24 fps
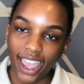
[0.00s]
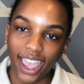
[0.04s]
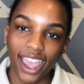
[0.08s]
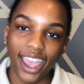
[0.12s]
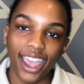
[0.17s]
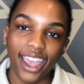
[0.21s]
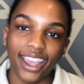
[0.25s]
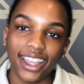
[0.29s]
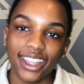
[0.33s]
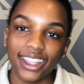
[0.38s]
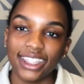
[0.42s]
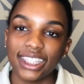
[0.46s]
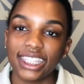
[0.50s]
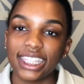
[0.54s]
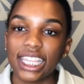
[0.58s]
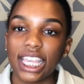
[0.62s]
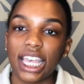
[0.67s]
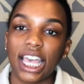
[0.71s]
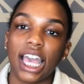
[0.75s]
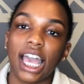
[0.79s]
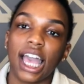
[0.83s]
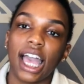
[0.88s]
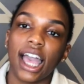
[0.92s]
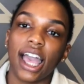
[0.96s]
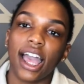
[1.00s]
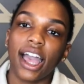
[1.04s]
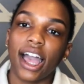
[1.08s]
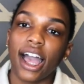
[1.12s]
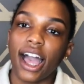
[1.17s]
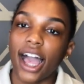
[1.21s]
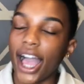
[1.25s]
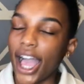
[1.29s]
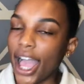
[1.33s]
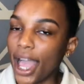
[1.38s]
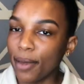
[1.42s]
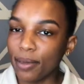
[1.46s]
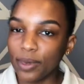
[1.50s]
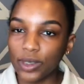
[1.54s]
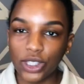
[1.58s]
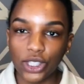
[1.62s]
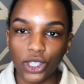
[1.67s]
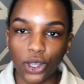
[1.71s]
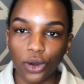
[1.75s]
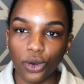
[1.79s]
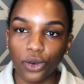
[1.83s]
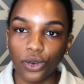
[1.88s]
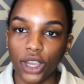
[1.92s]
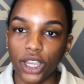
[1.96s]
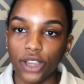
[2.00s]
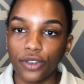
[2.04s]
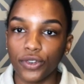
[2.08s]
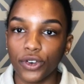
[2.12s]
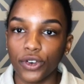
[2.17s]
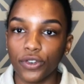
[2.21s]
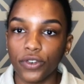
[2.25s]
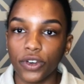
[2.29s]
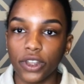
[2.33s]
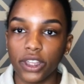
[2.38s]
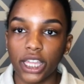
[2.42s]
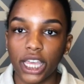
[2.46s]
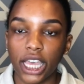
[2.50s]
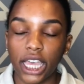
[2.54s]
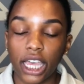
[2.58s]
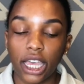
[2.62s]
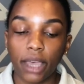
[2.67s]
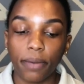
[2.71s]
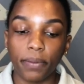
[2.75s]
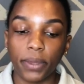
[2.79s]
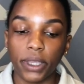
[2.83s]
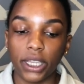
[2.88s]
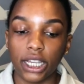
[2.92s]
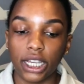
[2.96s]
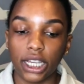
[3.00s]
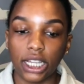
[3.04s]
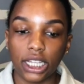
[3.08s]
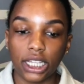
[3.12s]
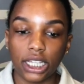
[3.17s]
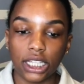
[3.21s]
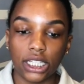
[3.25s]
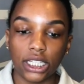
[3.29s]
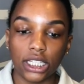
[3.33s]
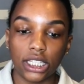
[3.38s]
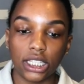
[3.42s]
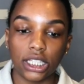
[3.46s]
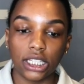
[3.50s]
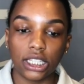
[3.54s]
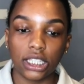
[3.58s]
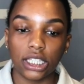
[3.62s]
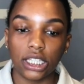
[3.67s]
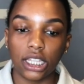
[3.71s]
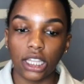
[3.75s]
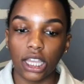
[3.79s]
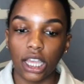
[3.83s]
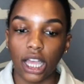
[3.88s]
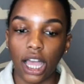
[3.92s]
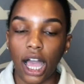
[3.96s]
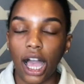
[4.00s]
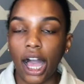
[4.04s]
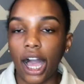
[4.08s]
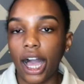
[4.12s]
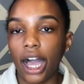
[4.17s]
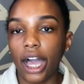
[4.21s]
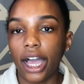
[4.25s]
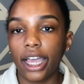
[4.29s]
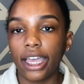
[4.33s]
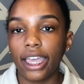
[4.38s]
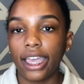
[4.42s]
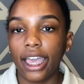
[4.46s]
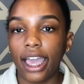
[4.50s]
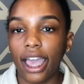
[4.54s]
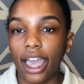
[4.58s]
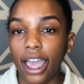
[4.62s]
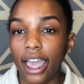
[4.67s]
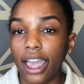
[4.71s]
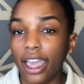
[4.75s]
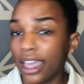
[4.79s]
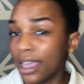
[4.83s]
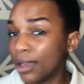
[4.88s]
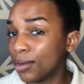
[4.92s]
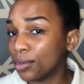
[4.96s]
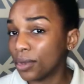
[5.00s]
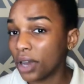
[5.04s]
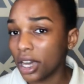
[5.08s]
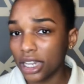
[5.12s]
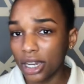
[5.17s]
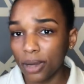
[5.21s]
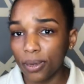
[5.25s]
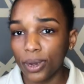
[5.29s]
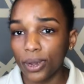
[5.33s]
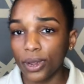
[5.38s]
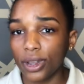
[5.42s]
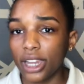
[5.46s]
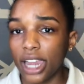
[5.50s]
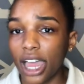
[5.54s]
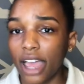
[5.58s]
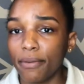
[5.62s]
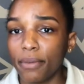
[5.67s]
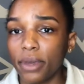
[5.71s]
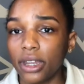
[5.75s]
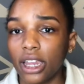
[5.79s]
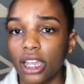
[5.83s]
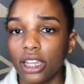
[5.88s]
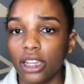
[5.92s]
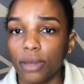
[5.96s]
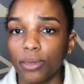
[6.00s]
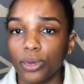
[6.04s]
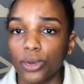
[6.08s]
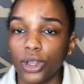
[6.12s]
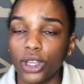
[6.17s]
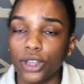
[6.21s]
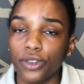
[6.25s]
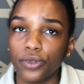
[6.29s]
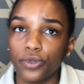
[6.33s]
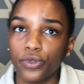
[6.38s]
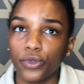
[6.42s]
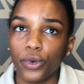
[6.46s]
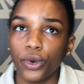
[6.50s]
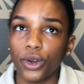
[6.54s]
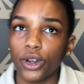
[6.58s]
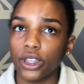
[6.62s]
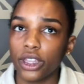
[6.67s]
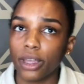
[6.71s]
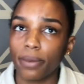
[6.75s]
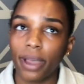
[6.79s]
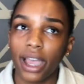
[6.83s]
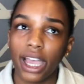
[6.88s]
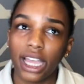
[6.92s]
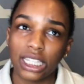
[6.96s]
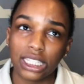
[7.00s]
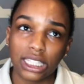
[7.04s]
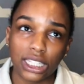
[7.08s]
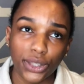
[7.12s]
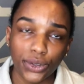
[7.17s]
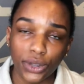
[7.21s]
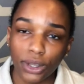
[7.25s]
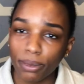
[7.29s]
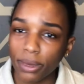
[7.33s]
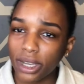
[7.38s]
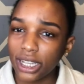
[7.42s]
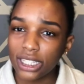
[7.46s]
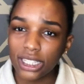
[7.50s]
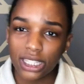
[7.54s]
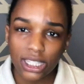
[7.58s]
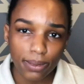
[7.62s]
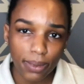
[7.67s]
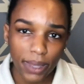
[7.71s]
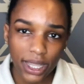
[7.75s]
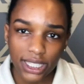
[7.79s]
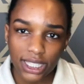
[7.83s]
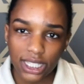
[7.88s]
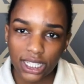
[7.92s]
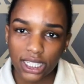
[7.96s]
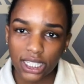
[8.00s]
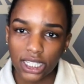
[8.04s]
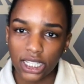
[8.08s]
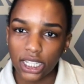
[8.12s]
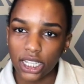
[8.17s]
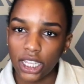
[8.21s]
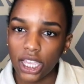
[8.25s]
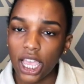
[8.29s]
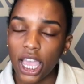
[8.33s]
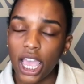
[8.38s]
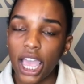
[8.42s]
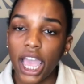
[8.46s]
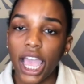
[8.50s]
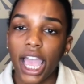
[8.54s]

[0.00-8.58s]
And I'm so grateful for that because I am unemployed, have been unemployed for the past 3 months basically,